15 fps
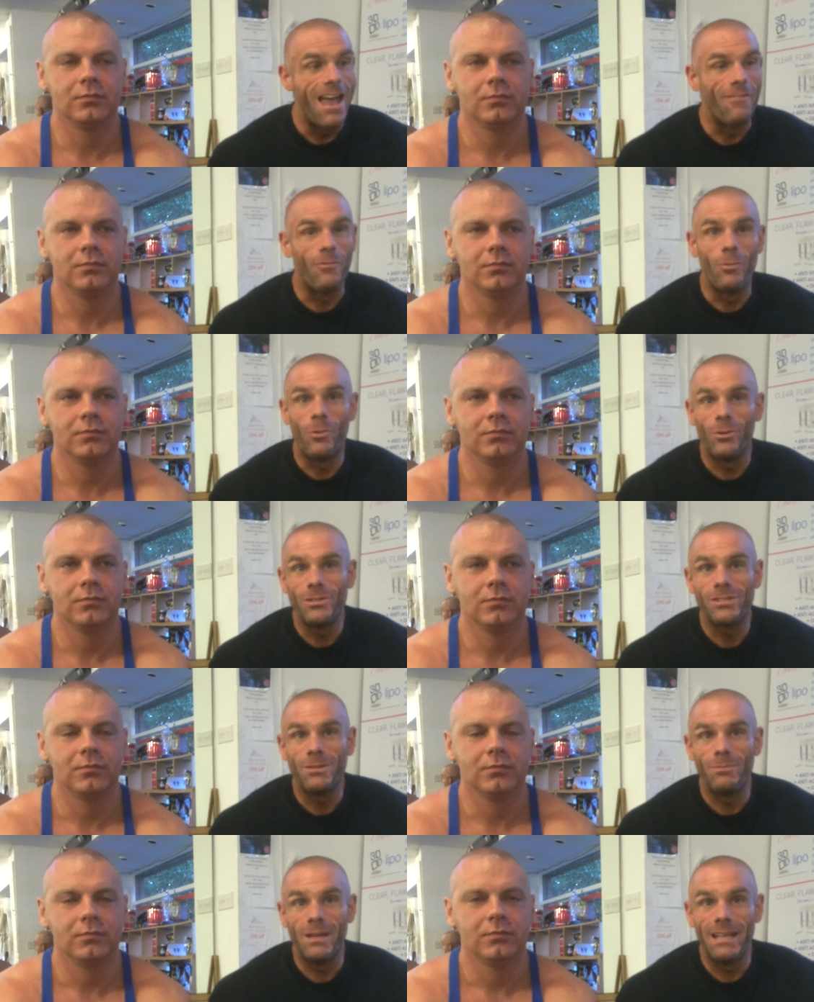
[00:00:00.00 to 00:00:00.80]
Speaker 1: if I
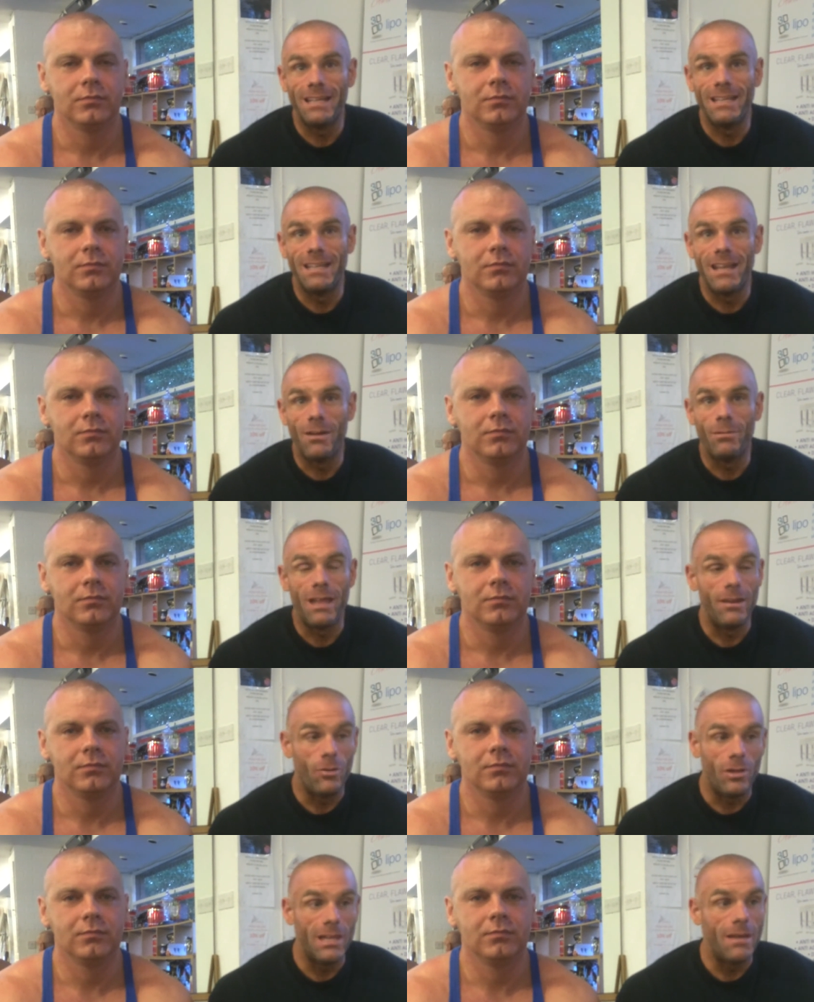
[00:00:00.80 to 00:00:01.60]
was competing uh,
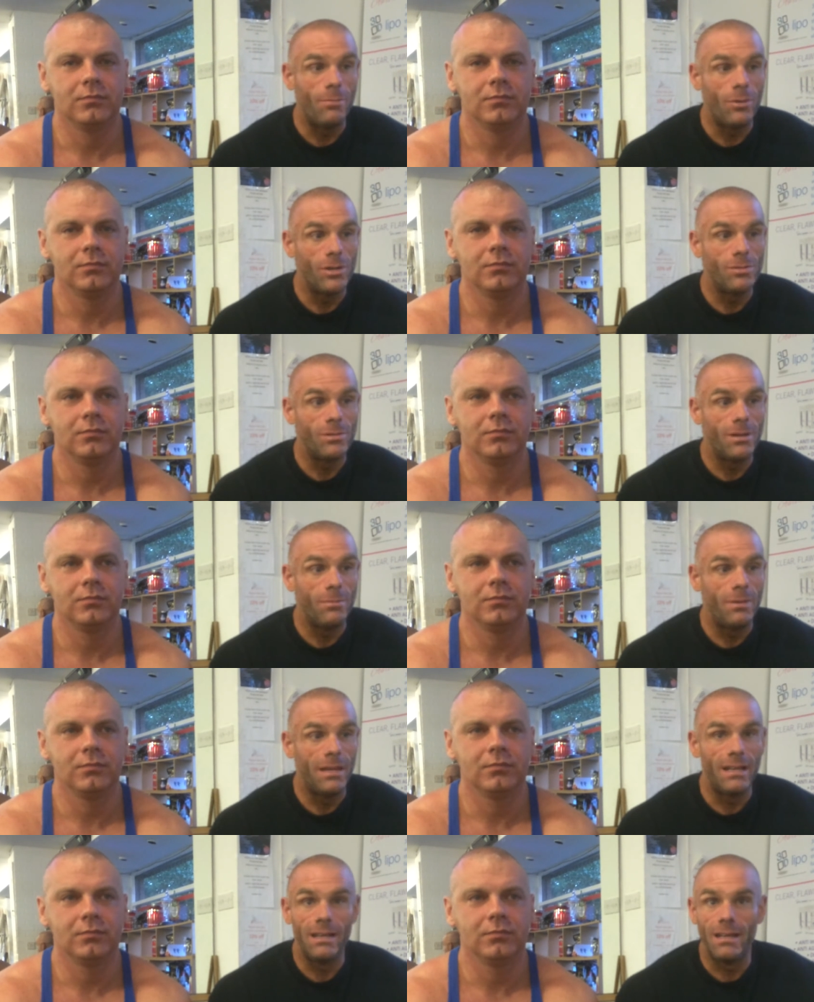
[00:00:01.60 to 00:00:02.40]
and all them boys were
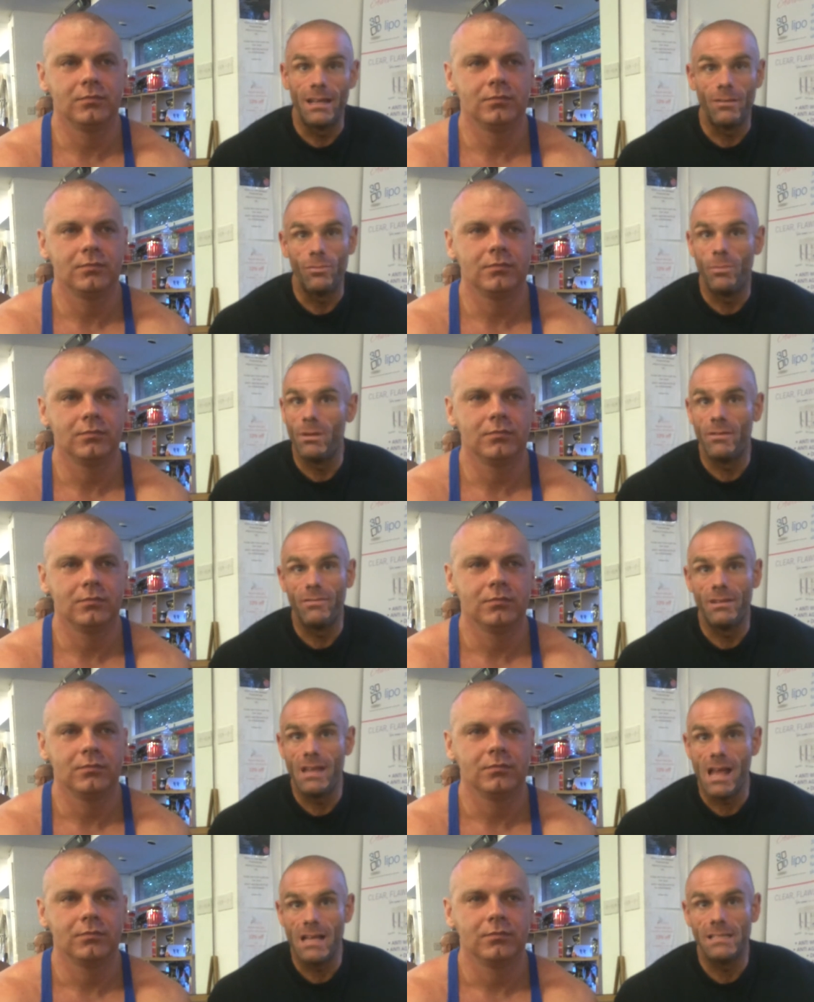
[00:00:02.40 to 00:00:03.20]
competing, it would be a
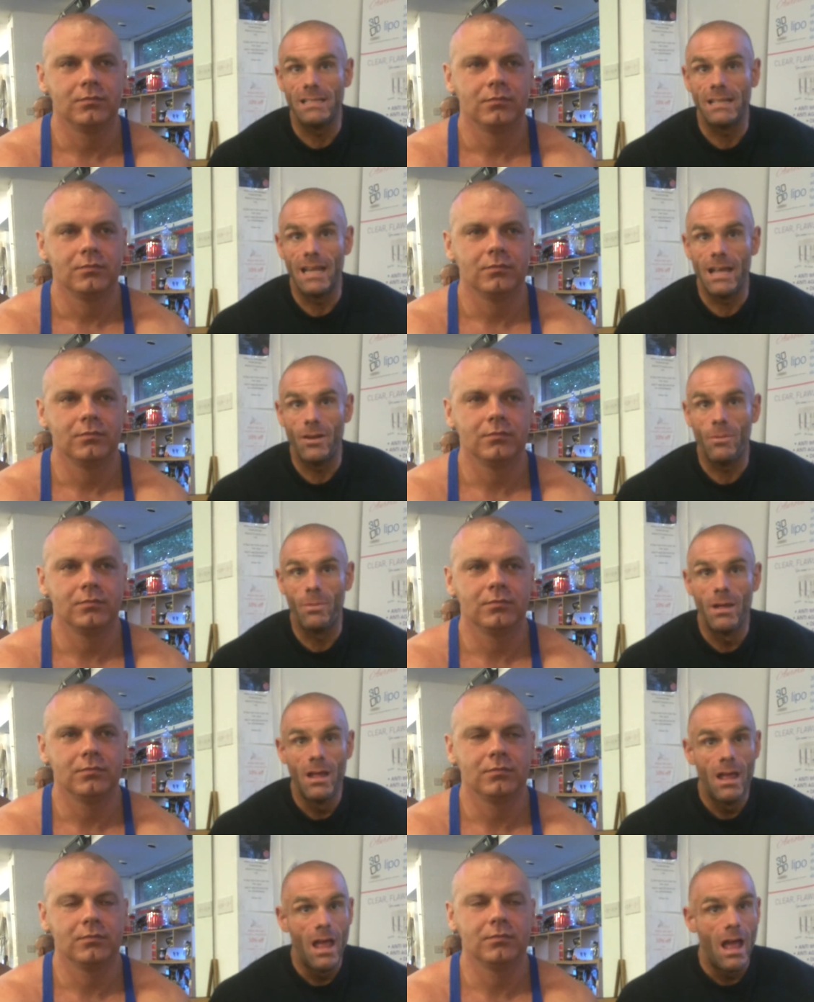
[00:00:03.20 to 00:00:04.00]
fantastic lineup.
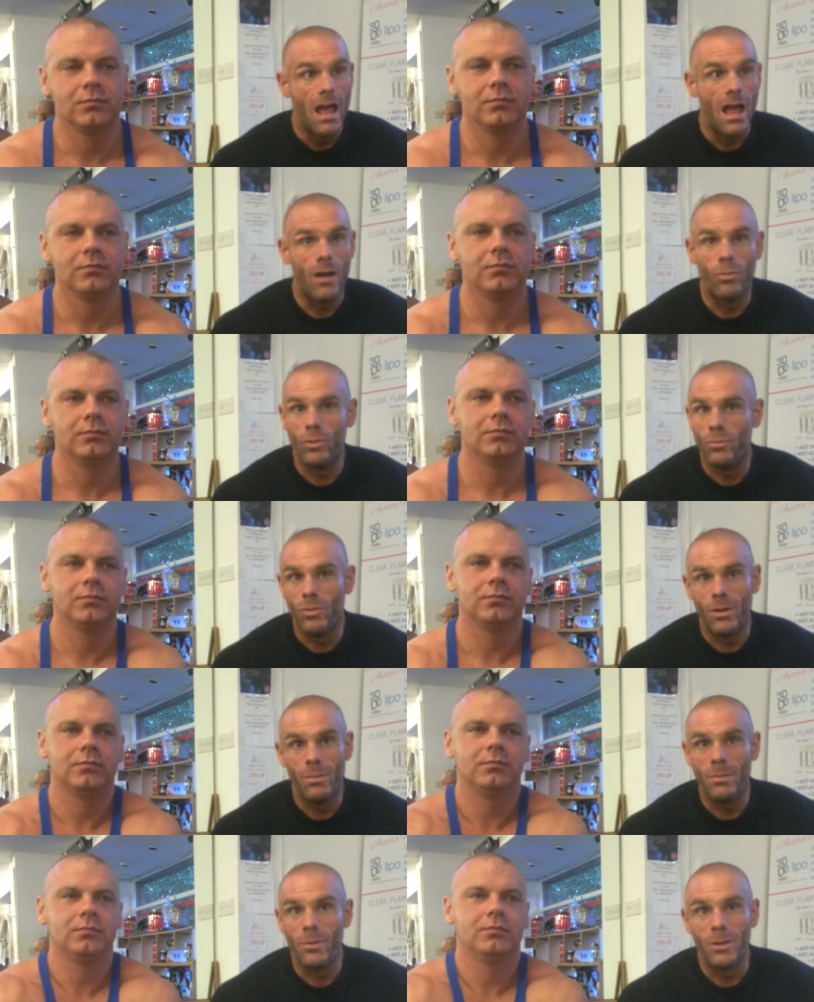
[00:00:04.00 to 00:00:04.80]
I wouldn't
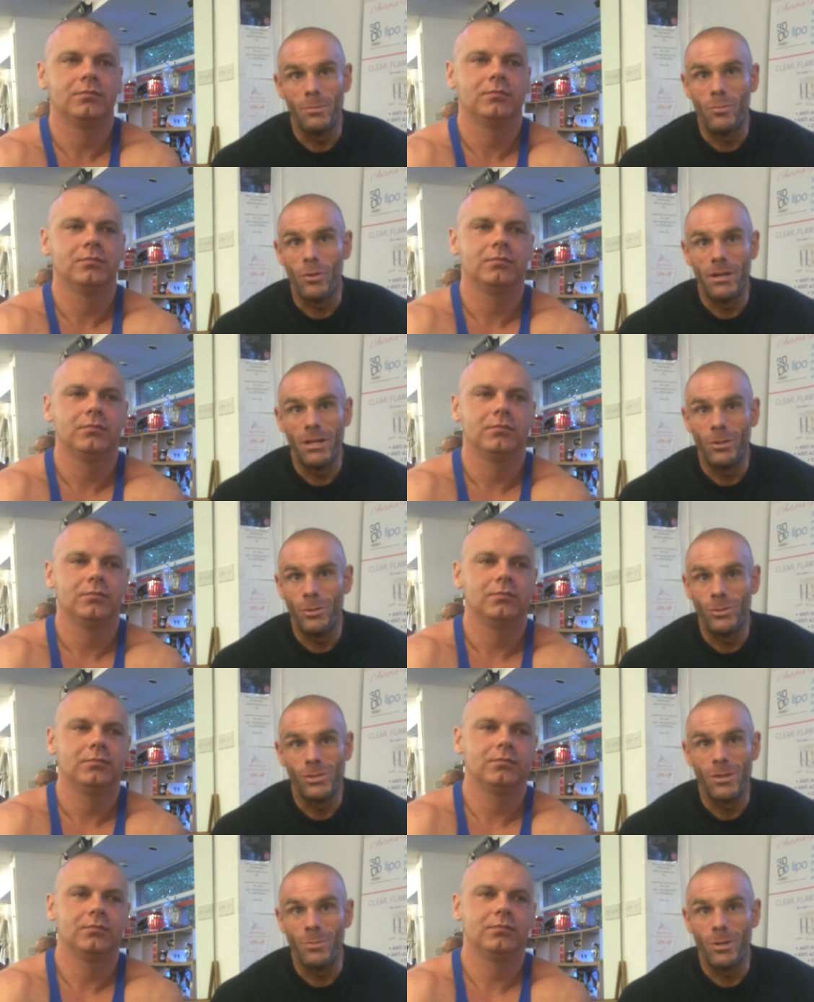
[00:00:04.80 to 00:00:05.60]
want to be putting money on
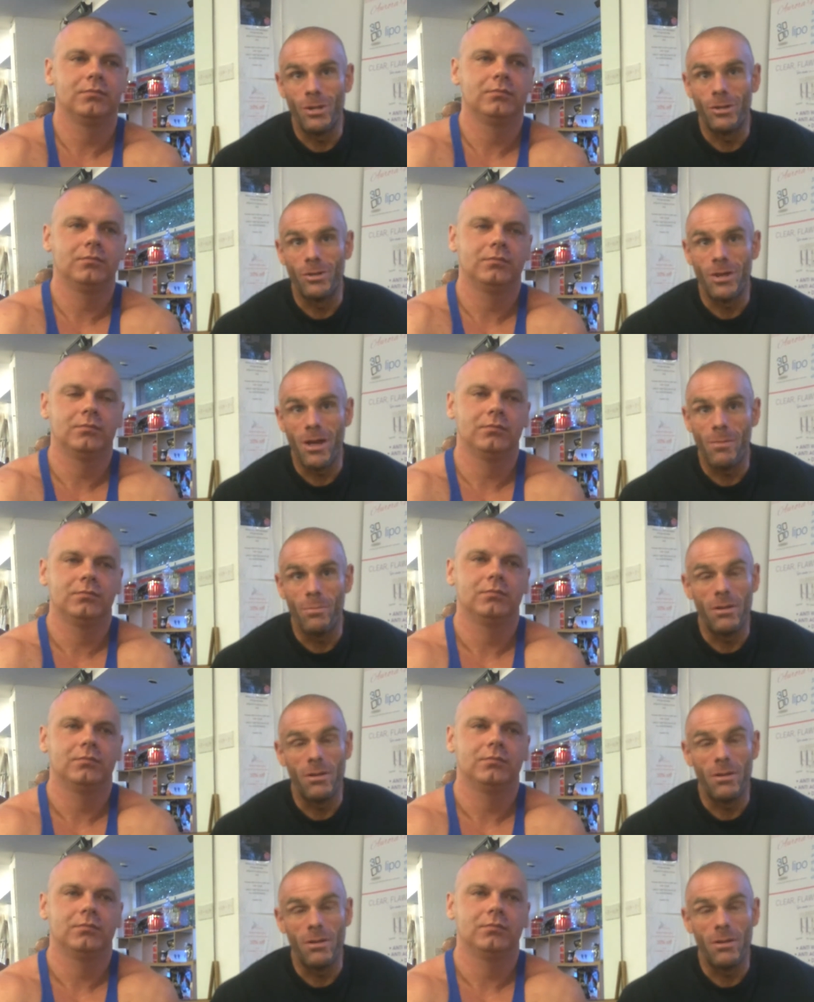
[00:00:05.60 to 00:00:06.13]
who's coming out on top,